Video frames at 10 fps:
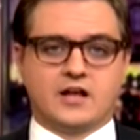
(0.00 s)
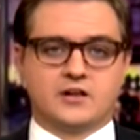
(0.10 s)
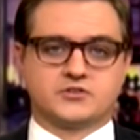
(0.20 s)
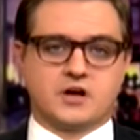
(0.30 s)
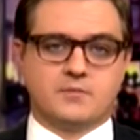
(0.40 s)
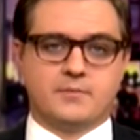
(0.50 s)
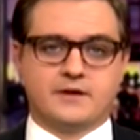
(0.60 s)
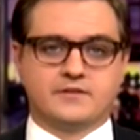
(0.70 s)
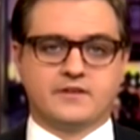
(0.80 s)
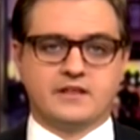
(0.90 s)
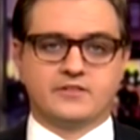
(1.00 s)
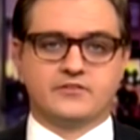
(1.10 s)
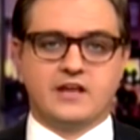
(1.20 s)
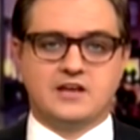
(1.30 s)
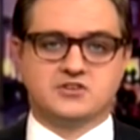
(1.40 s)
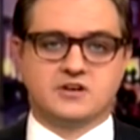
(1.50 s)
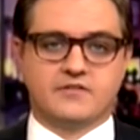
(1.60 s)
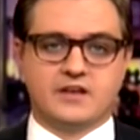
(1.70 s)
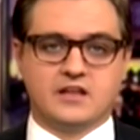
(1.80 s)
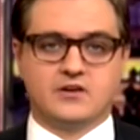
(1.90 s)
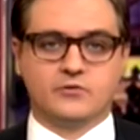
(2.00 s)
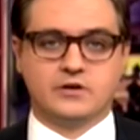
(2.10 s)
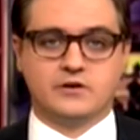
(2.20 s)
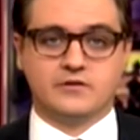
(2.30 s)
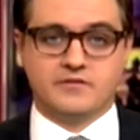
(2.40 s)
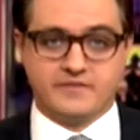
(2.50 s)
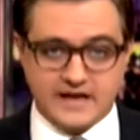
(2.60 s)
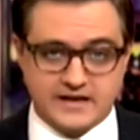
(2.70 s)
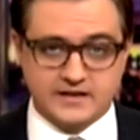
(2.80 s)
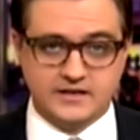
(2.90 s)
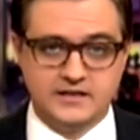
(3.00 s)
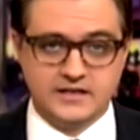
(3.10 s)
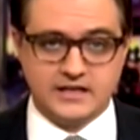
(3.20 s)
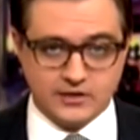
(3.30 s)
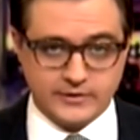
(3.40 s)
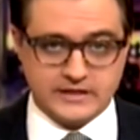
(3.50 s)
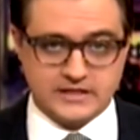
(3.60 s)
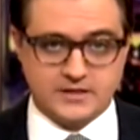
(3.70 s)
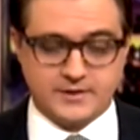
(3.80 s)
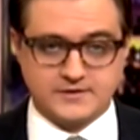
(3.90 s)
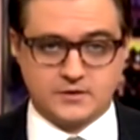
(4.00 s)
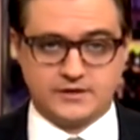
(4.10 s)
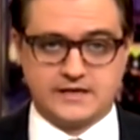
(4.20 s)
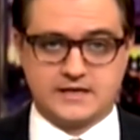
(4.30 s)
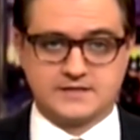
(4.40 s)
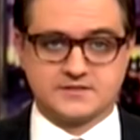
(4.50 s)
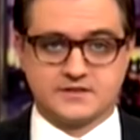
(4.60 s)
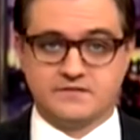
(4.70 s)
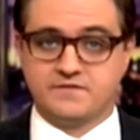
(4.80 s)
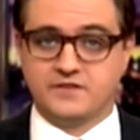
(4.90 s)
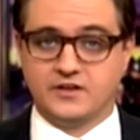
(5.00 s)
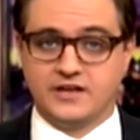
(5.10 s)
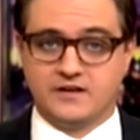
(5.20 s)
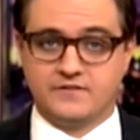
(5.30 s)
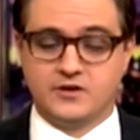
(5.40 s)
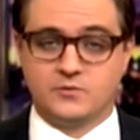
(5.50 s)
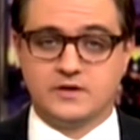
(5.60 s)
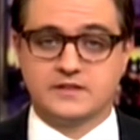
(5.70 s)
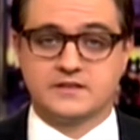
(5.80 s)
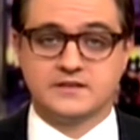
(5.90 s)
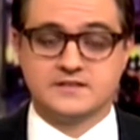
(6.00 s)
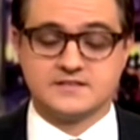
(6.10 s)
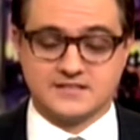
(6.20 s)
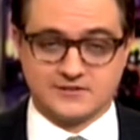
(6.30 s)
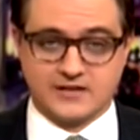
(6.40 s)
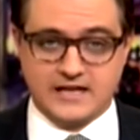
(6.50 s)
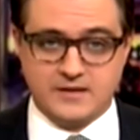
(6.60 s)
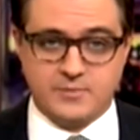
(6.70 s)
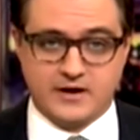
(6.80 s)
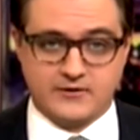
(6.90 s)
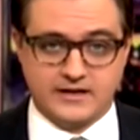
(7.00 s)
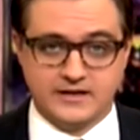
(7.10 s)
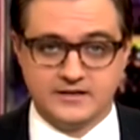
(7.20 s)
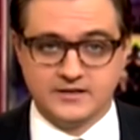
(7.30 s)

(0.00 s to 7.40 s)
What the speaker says: Donald Trump about to take the stage at an event in Reno, Nevada. Hillary Clinton about to hold a concert in Philadelphia with singer Katy Perry.